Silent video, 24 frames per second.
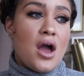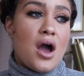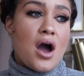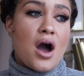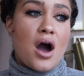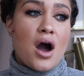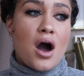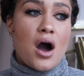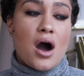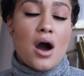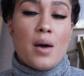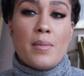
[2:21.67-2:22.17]

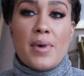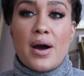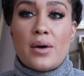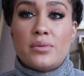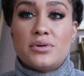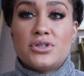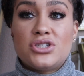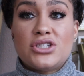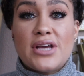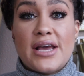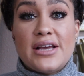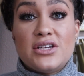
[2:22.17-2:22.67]
I
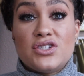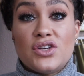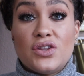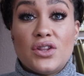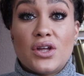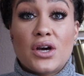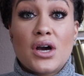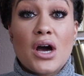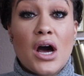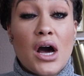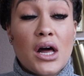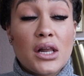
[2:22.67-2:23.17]
was changing the
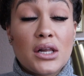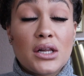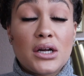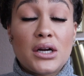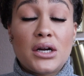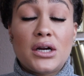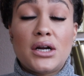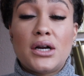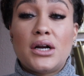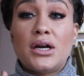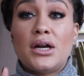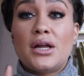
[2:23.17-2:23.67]

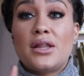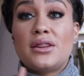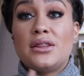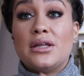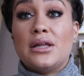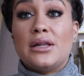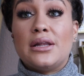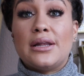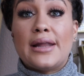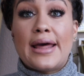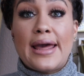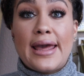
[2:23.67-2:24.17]
color, the
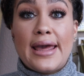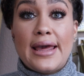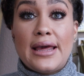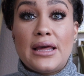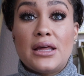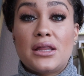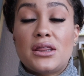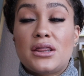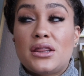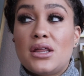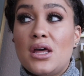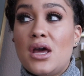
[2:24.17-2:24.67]

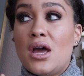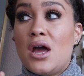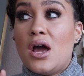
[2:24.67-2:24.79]
length.